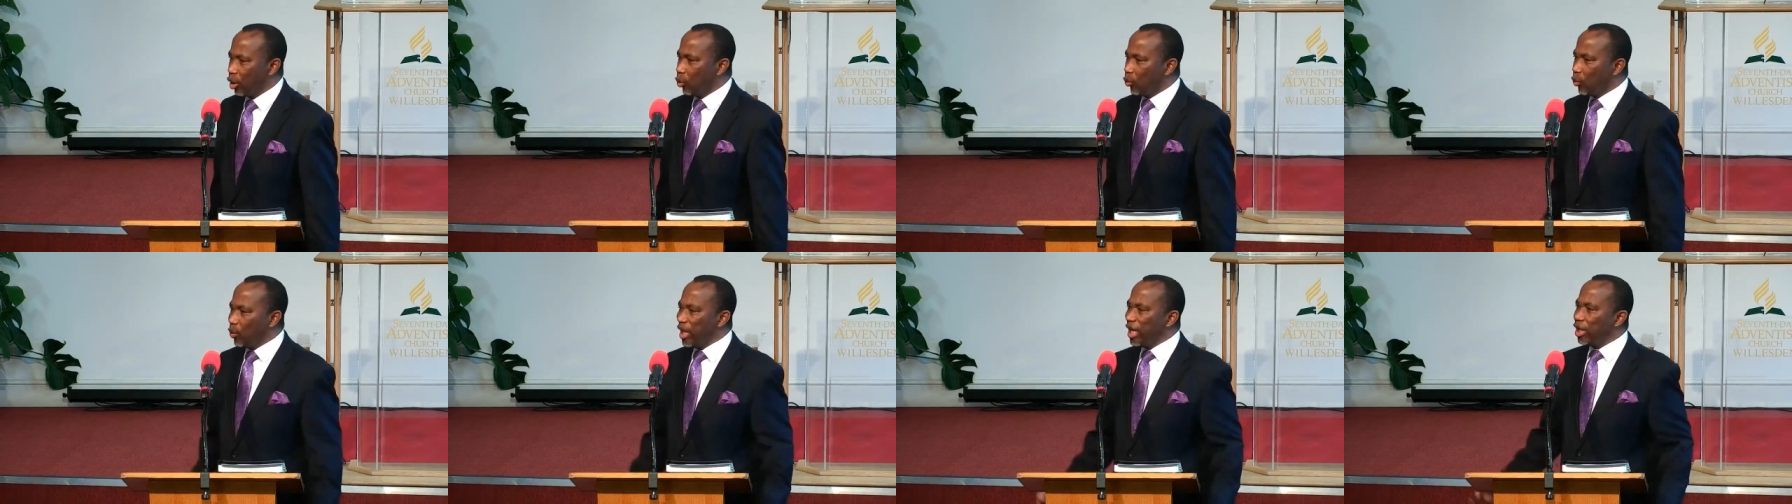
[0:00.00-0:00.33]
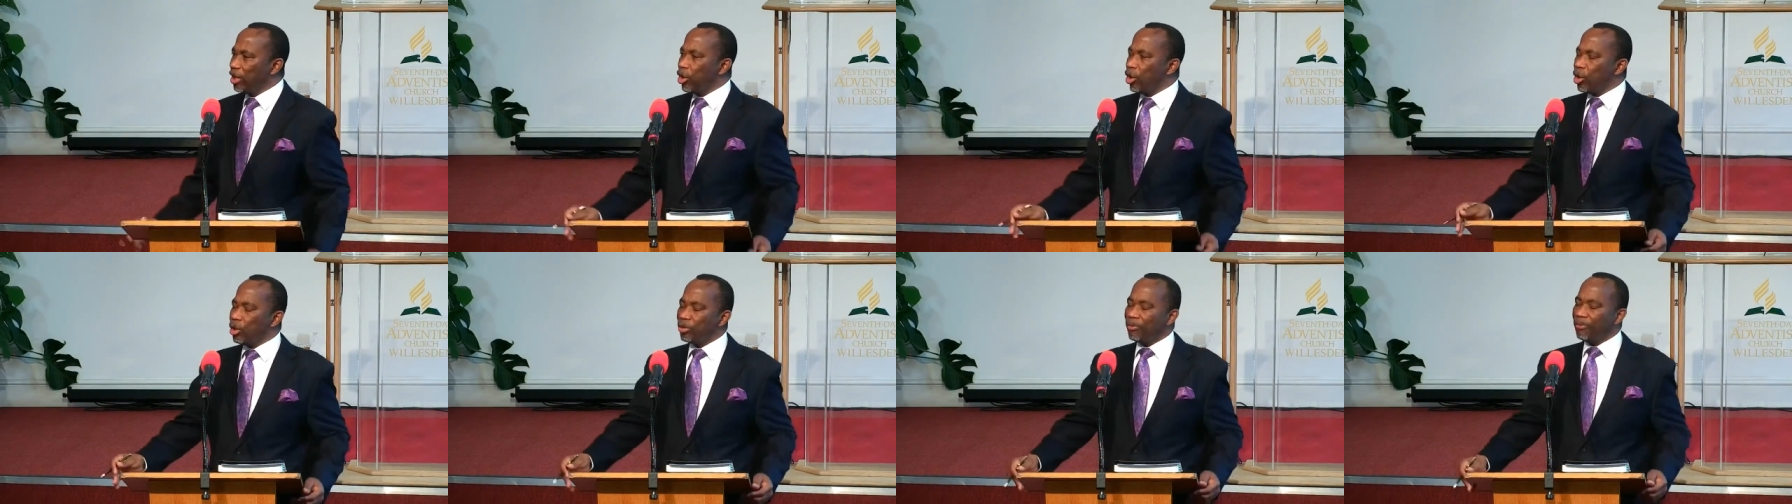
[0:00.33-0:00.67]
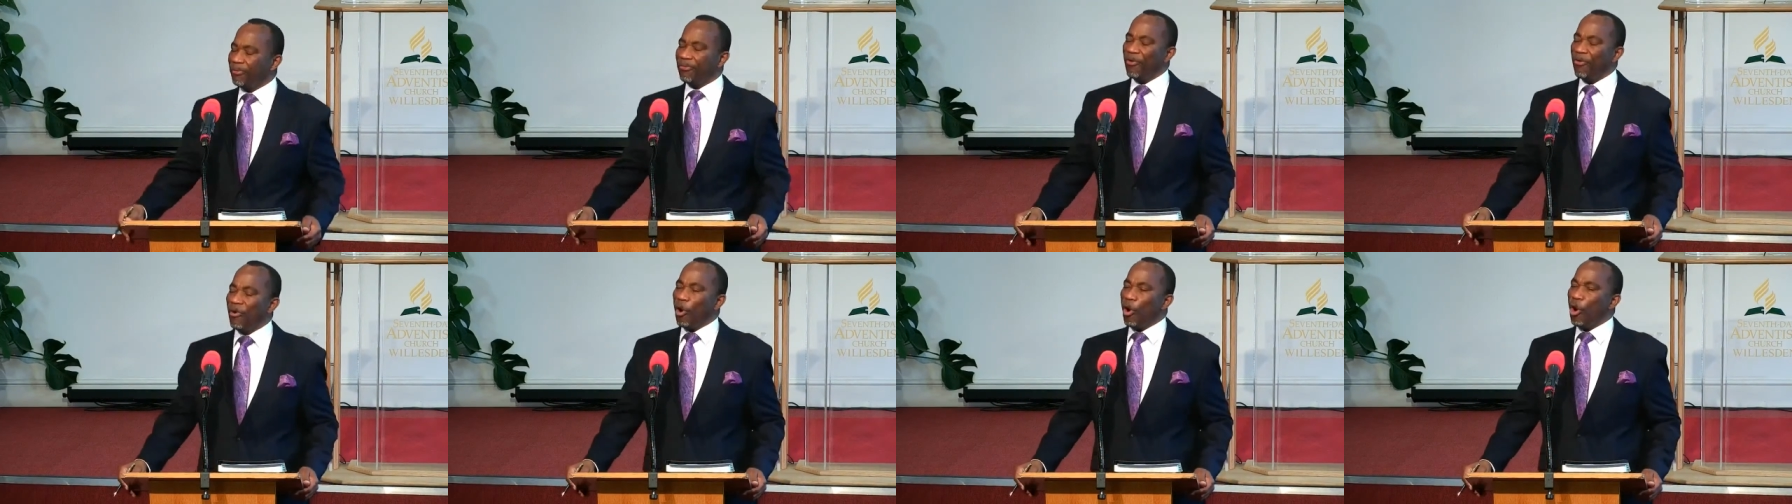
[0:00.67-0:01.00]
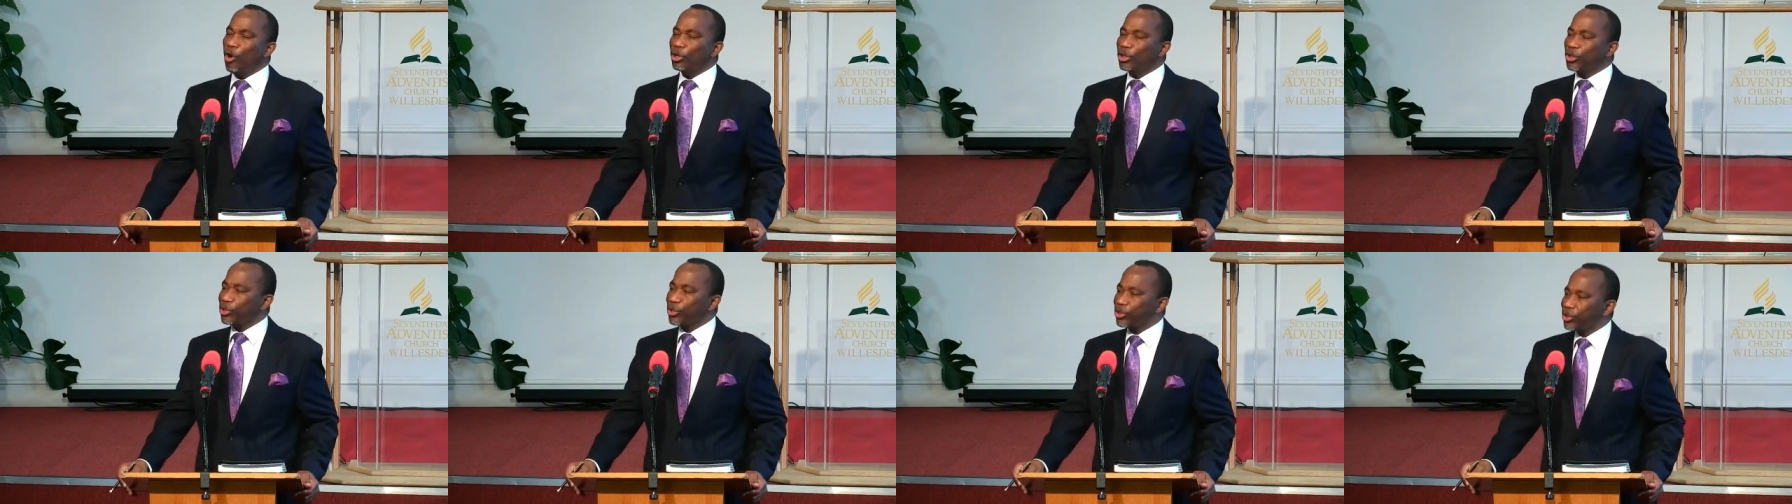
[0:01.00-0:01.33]
we don't
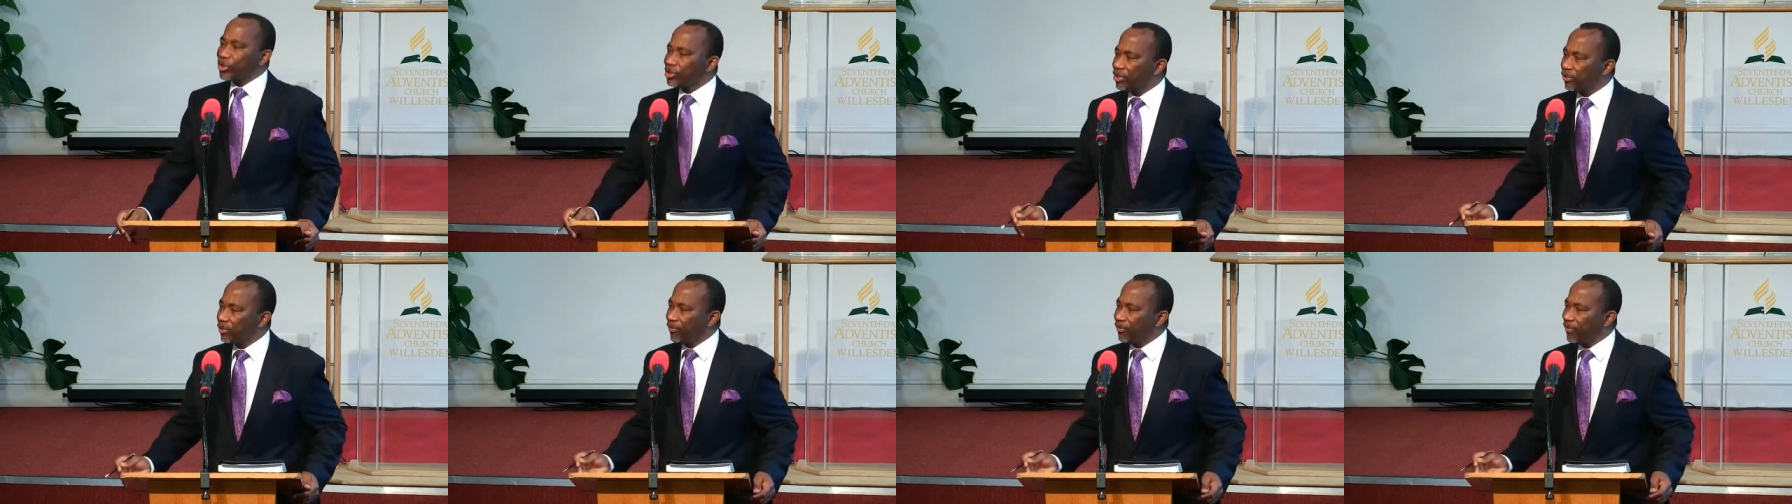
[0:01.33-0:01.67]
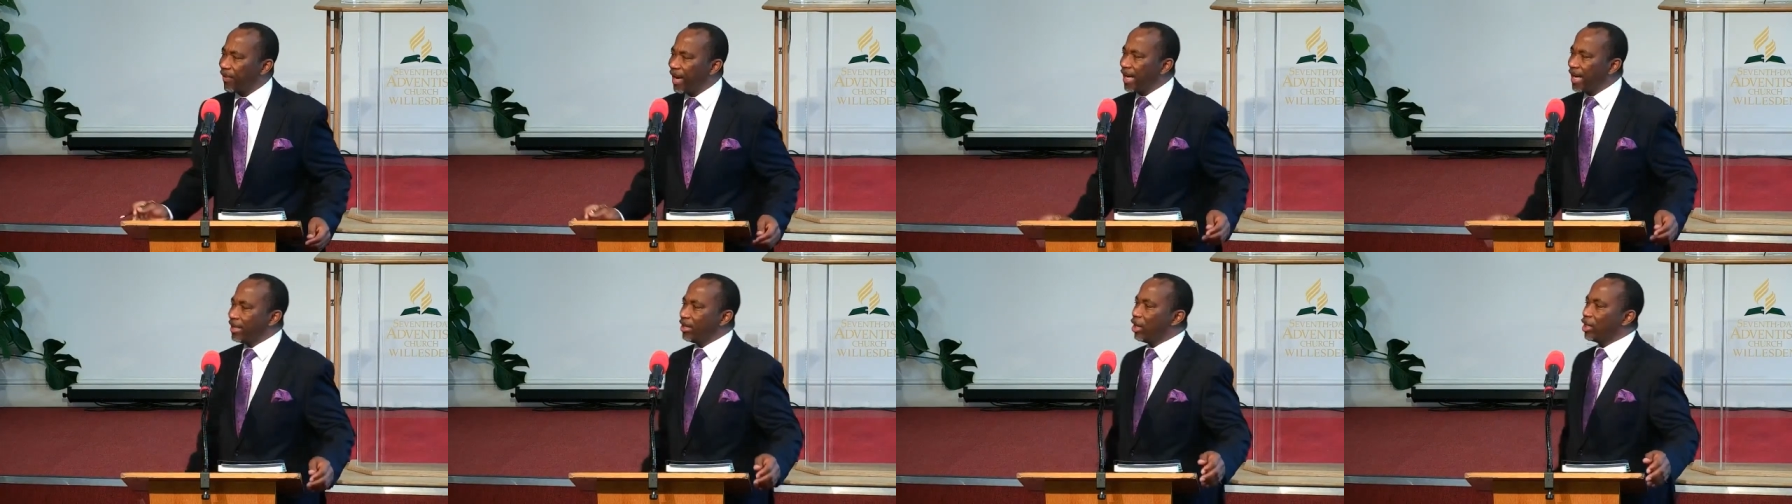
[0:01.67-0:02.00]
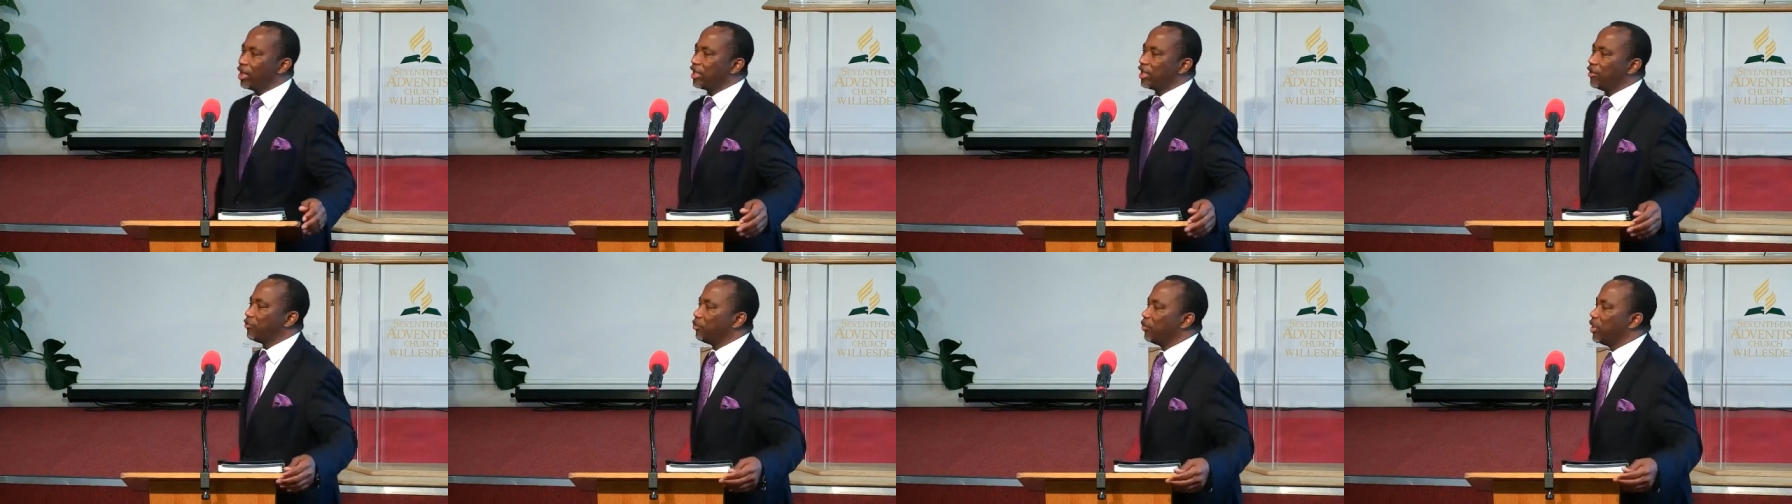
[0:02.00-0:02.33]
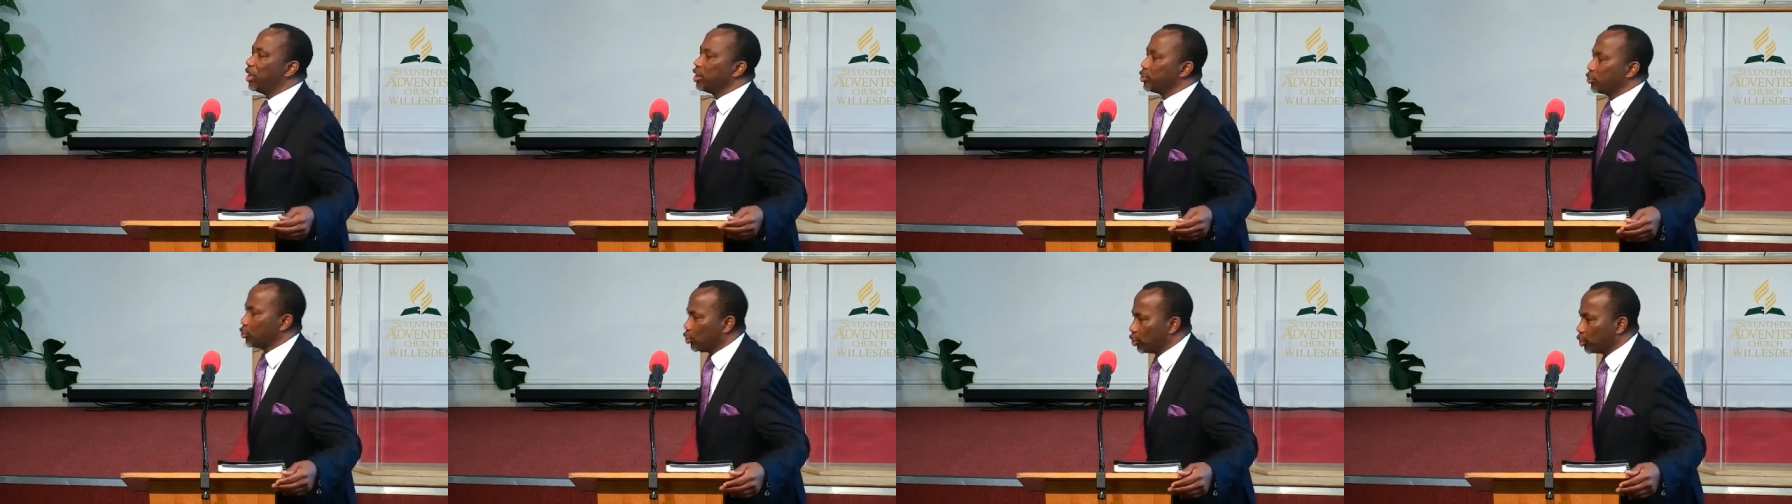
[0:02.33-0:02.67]
vote to find out if
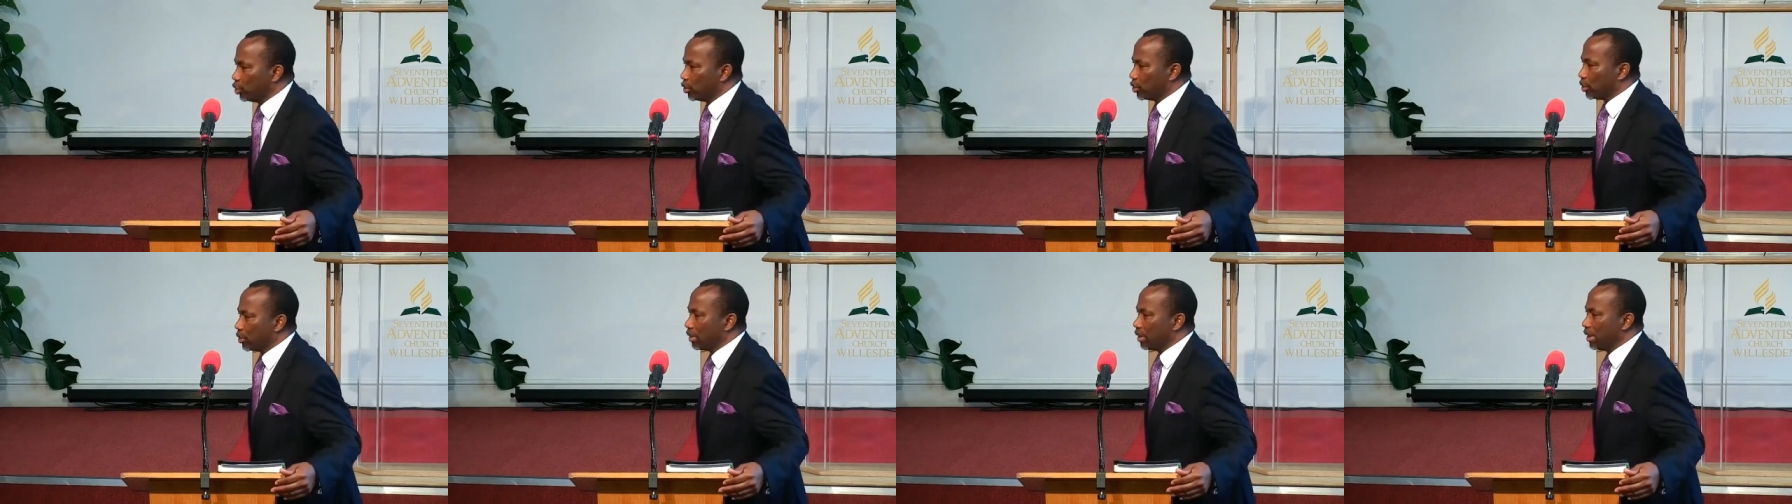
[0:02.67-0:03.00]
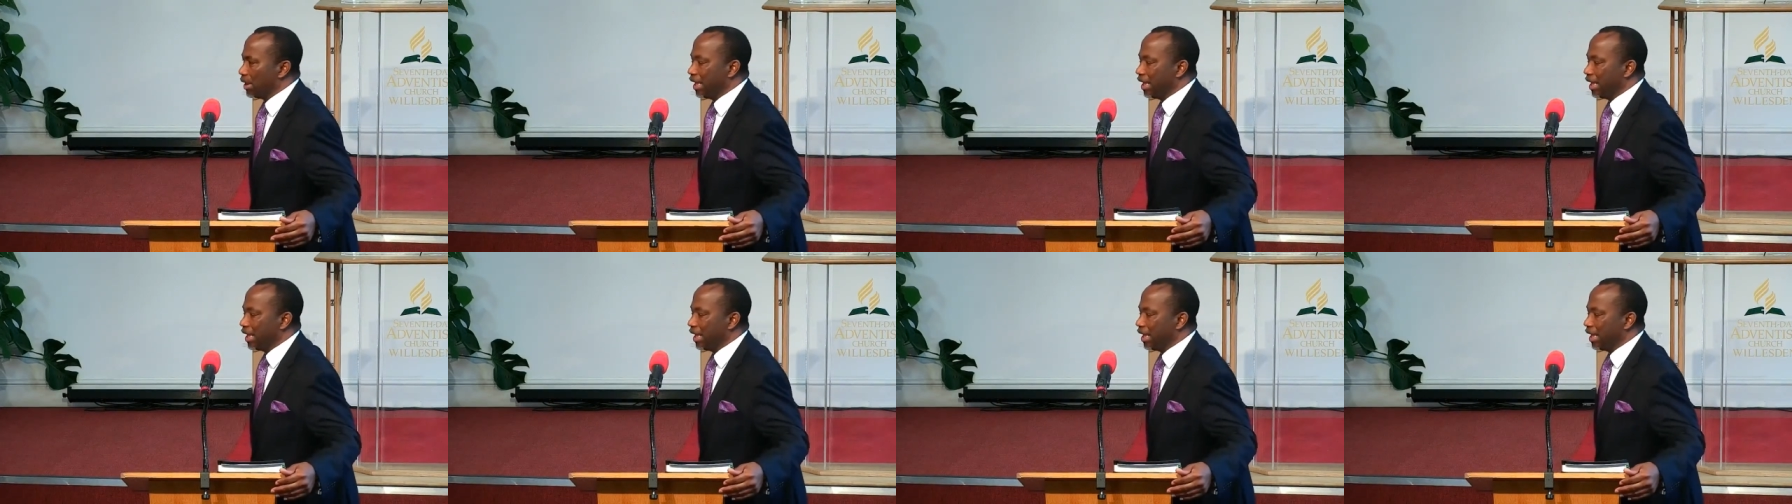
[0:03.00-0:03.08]
we should.